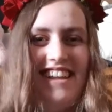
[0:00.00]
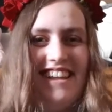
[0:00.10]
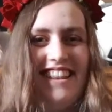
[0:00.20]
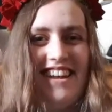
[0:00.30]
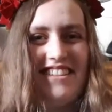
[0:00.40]

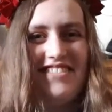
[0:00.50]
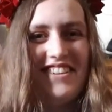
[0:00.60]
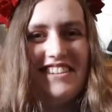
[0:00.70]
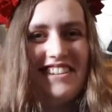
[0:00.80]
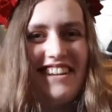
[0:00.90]
lots of
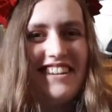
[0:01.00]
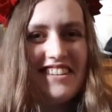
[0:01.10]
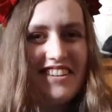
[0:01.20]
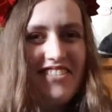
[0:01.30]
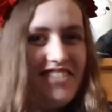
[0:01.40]
exciting
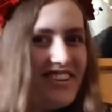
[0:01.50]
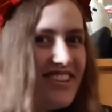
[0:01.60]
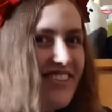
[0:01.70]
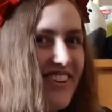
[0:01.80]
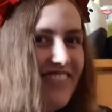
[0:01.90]
stuff to
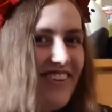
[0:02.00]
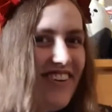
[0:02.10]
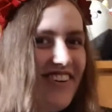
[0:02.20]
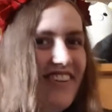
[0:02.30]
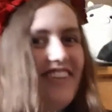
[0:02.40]
show you
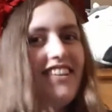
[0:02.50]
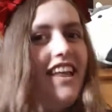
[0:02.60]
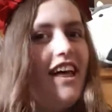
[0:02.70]
all.